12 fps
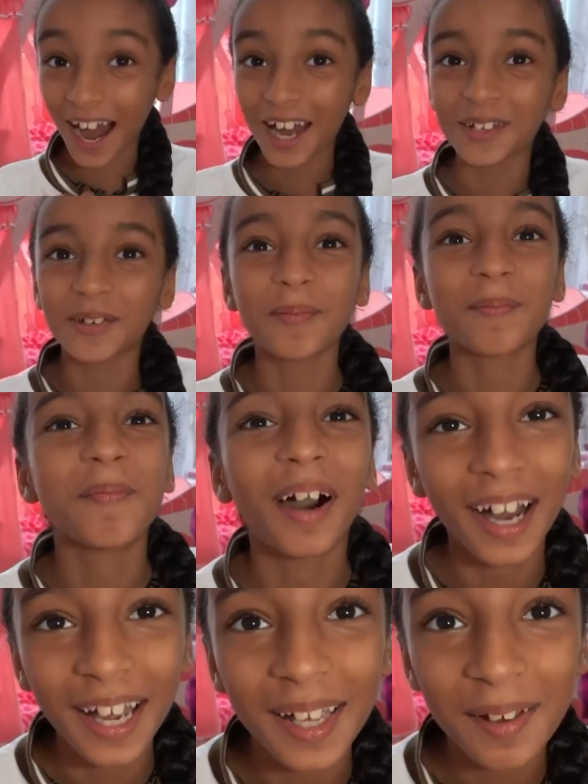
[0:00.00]
I do
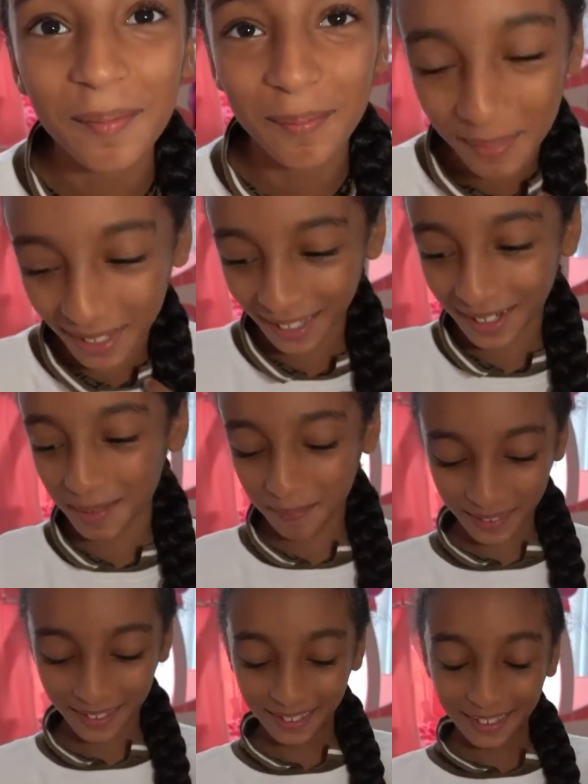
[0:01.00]
my makeup.
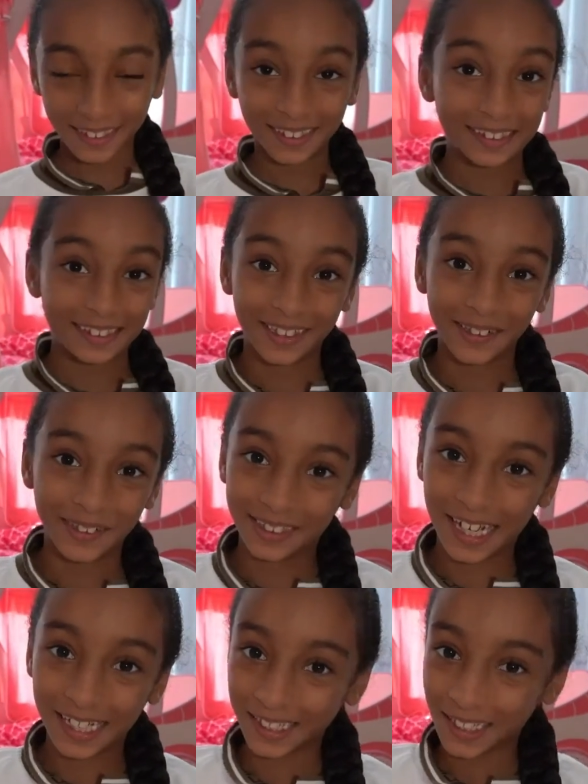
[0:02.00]
So
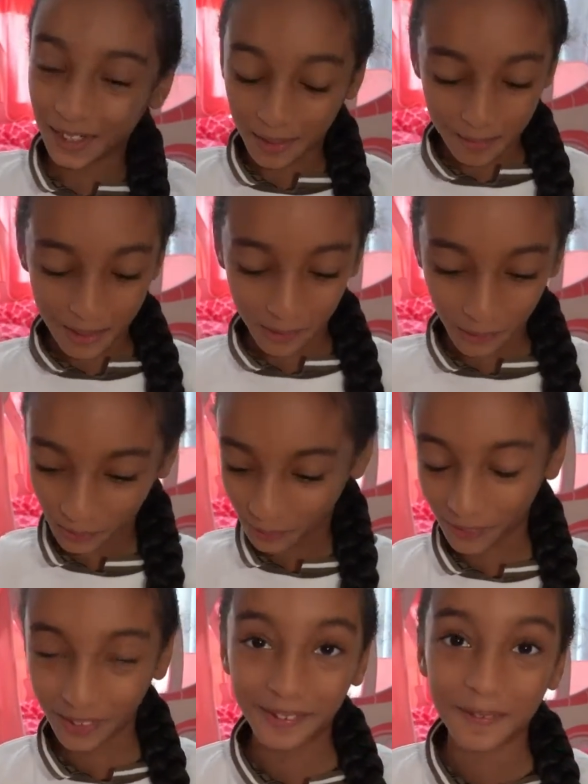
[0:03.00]
it's actually gonna be so
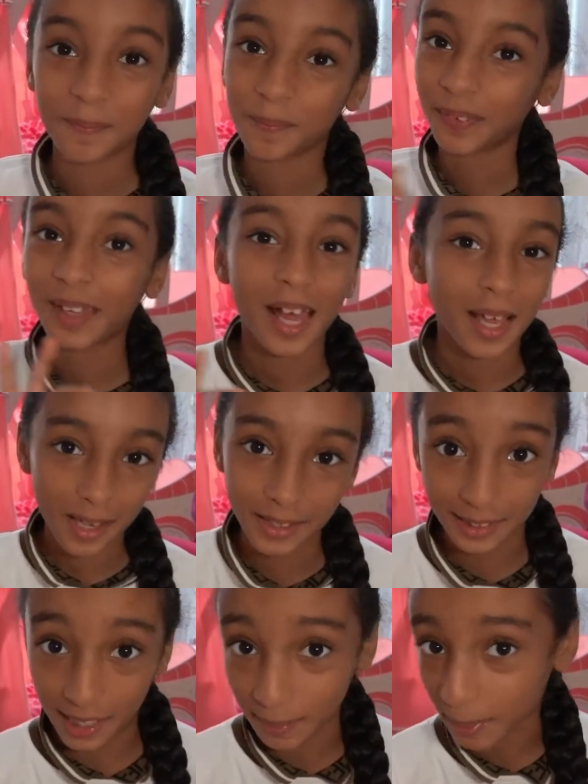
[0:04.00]
cool.
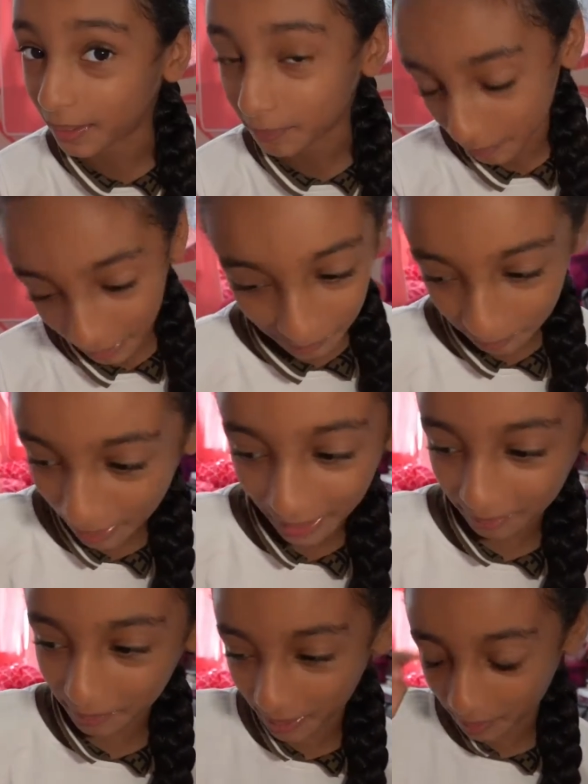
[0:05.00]
It's about
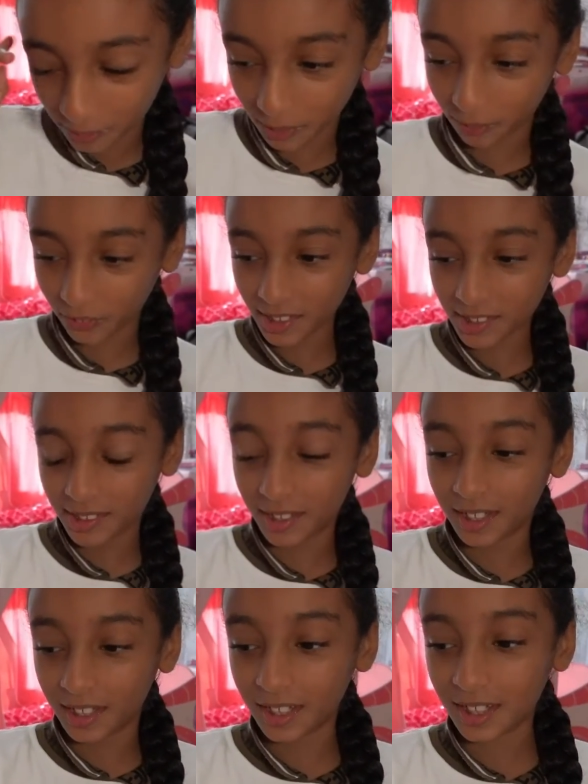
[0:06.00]
my makeup. So first
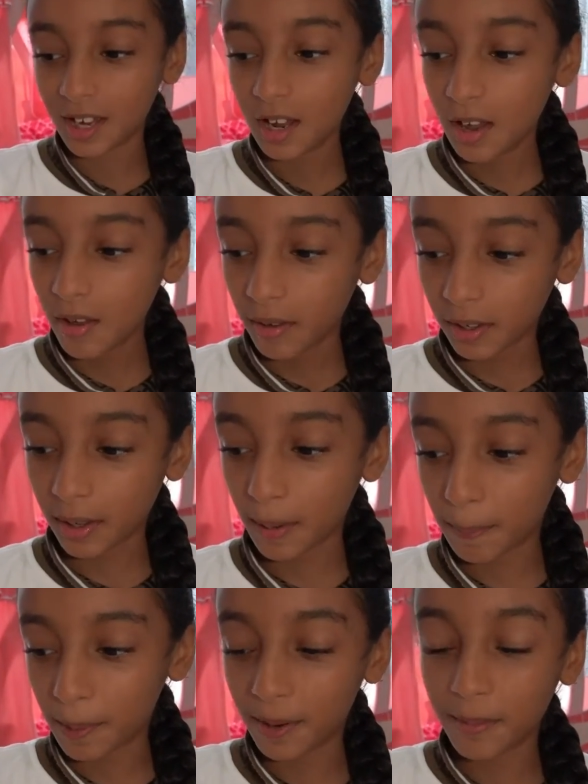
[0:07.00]
thing, I'm
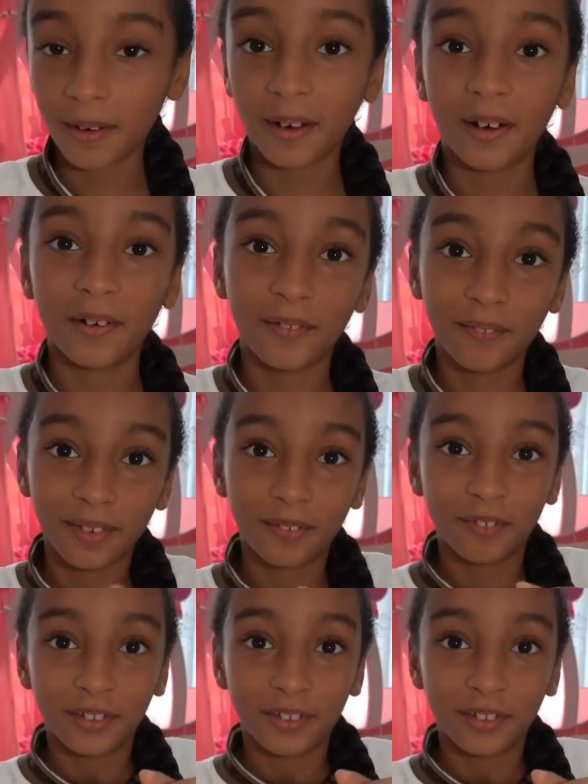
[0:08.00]
gonna put the